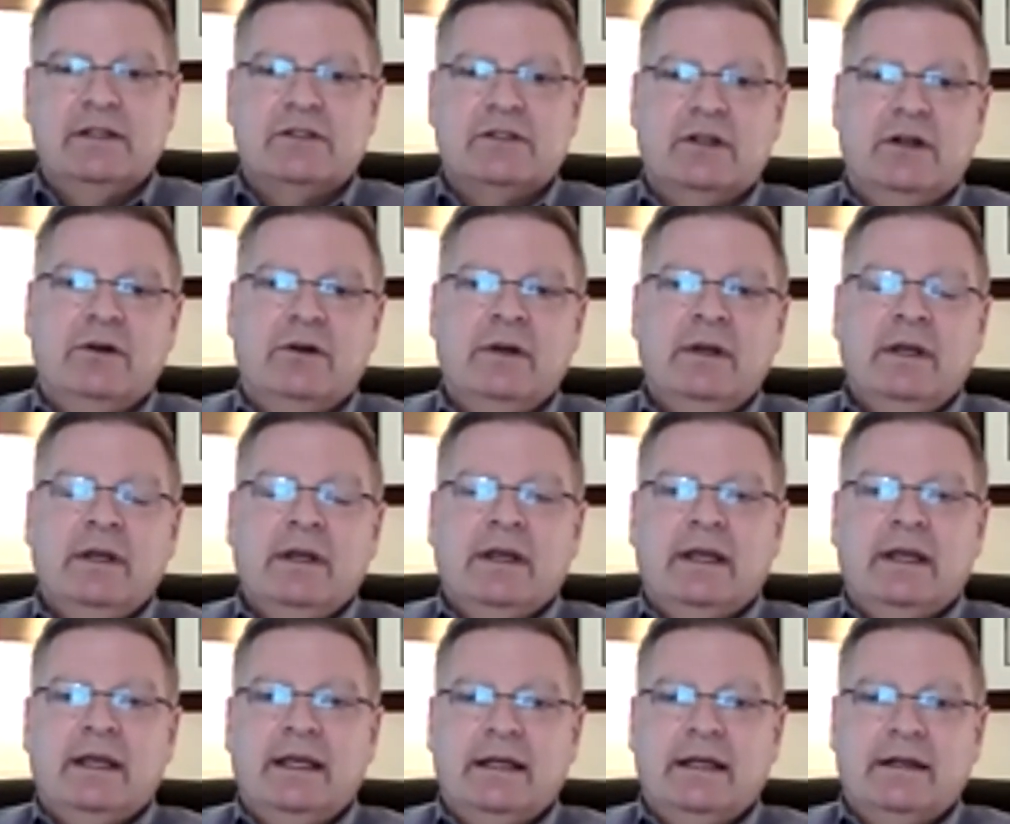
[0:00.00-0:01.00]
So
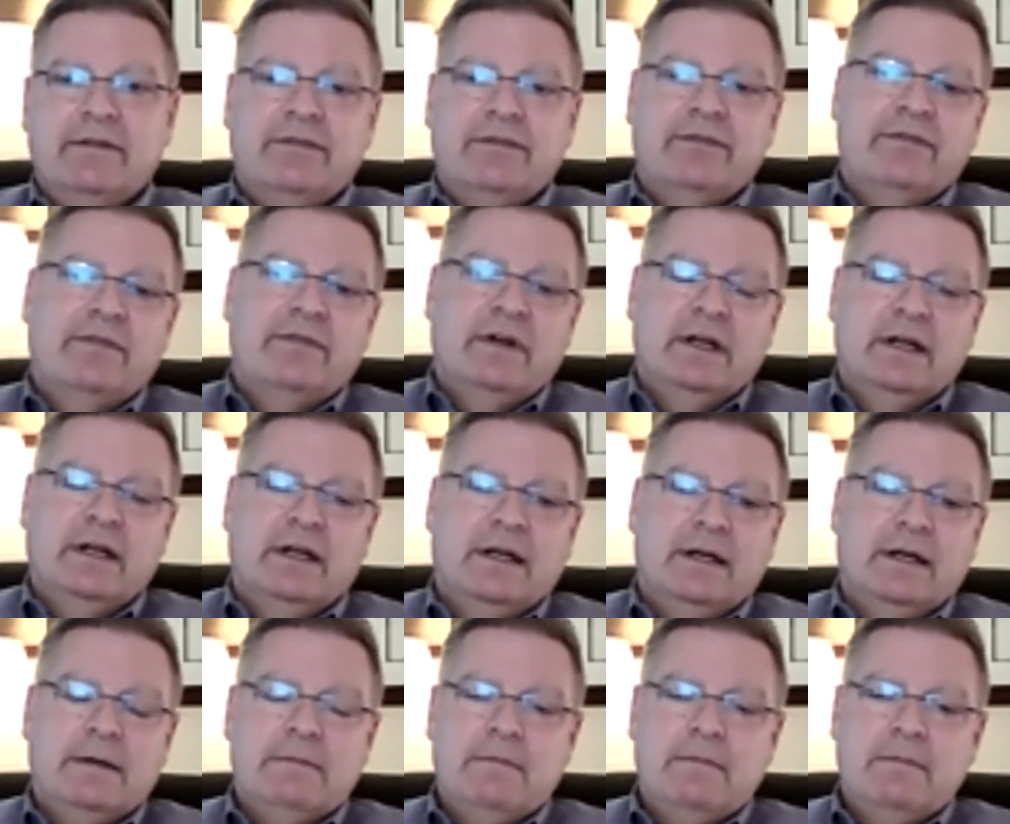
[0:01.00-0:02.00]
if
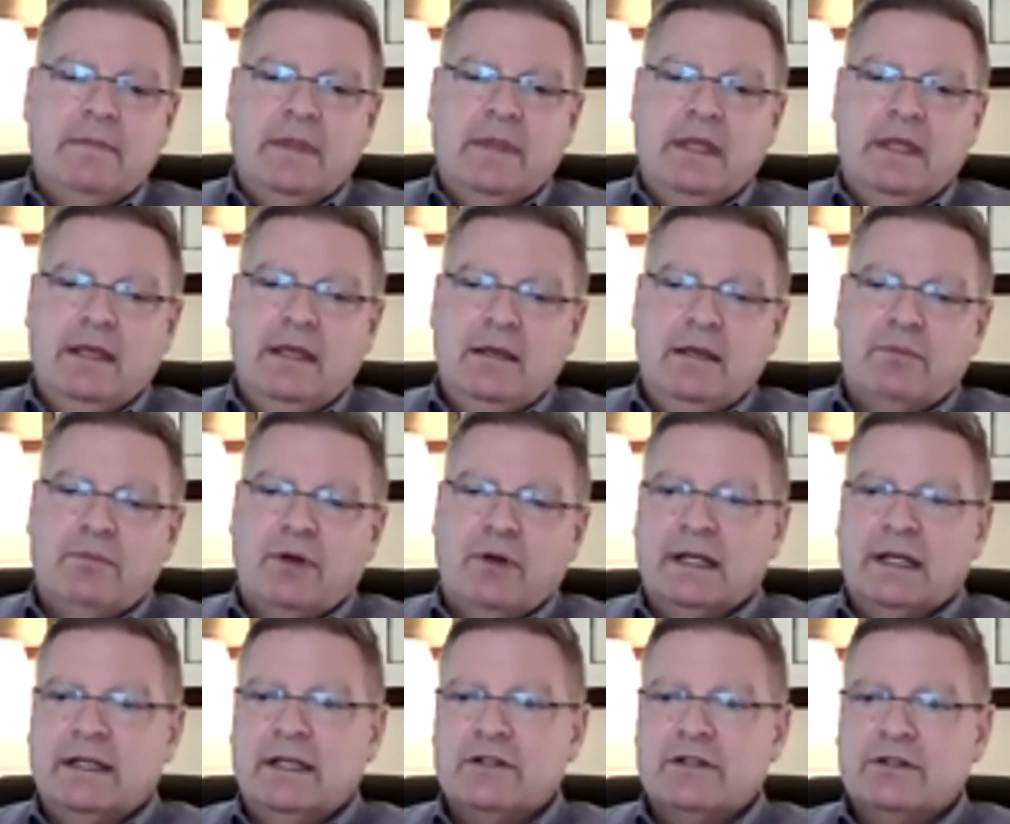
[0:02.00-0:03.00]
the
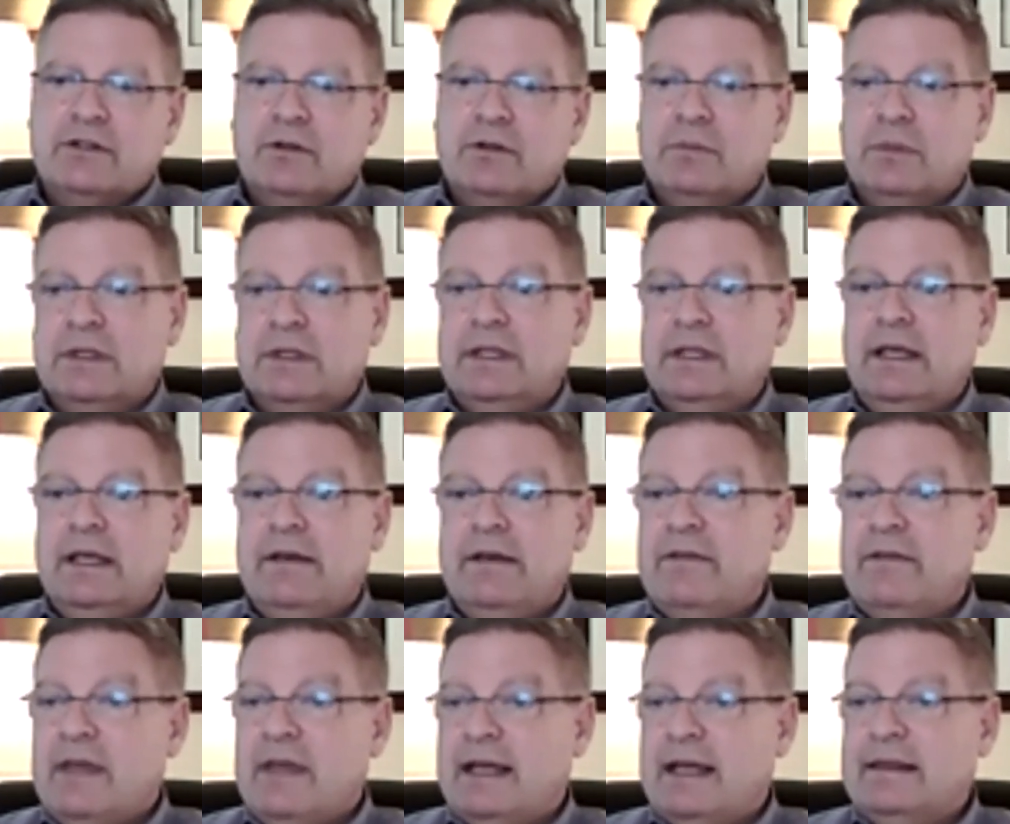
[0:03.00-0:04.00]
practitioner
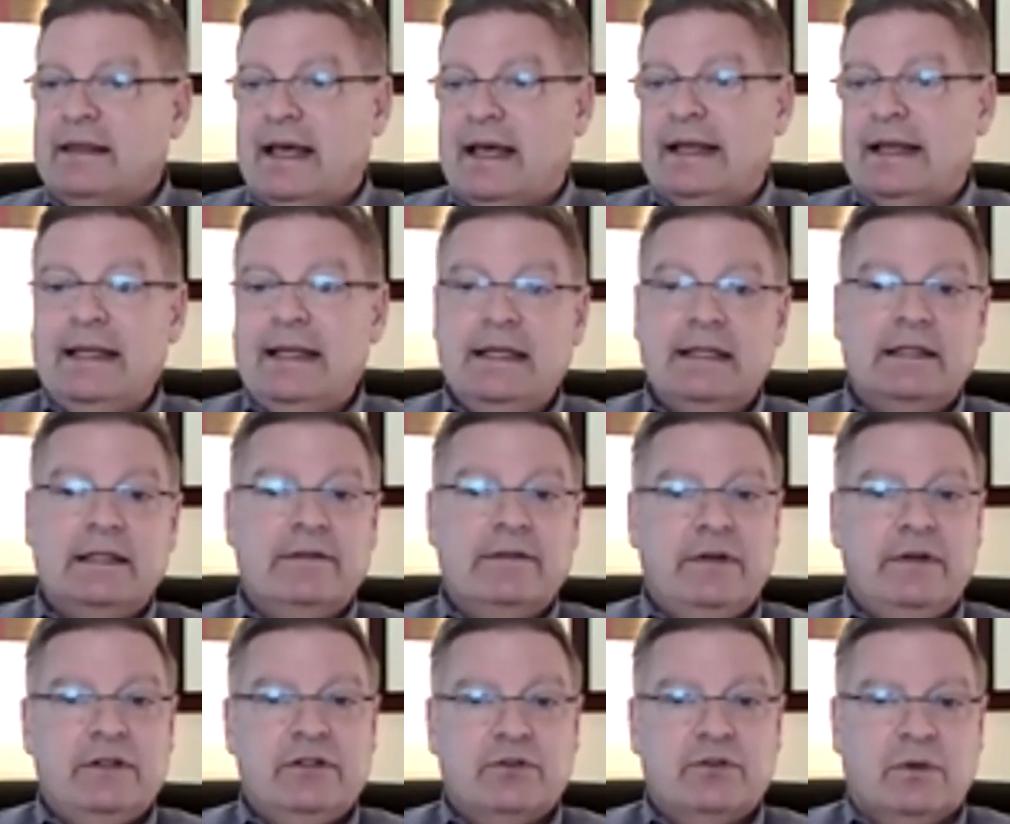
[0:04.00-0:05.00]
believed that that
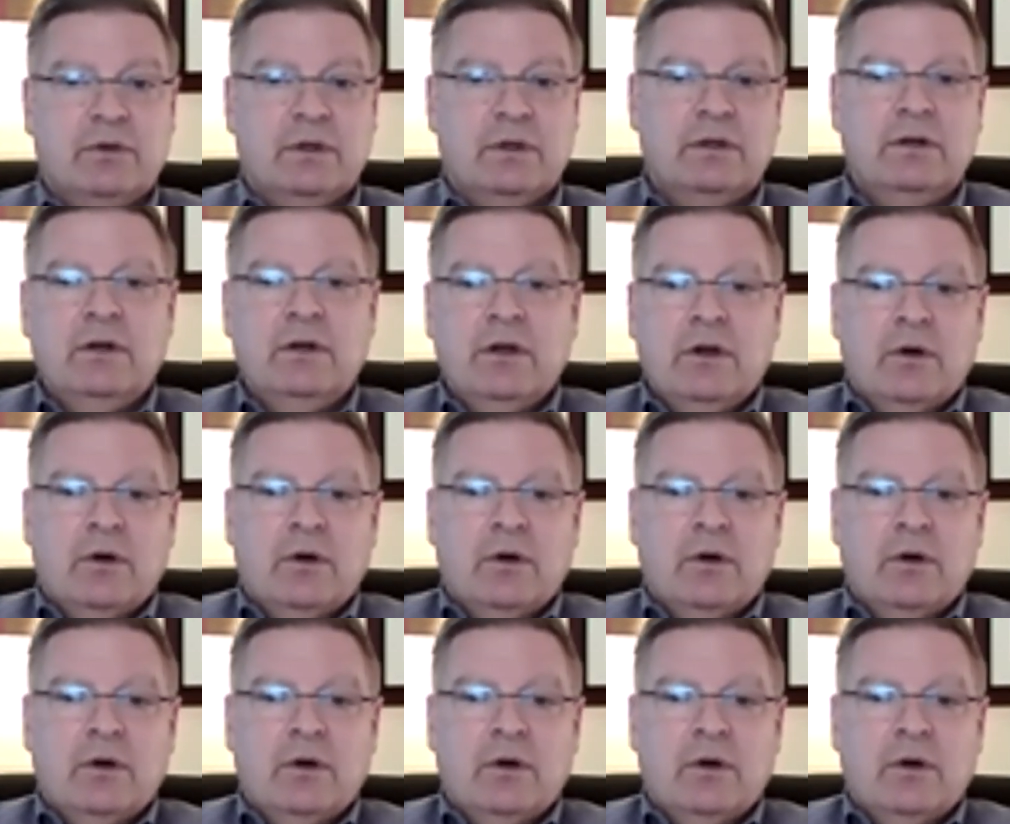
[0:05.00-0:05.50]
individual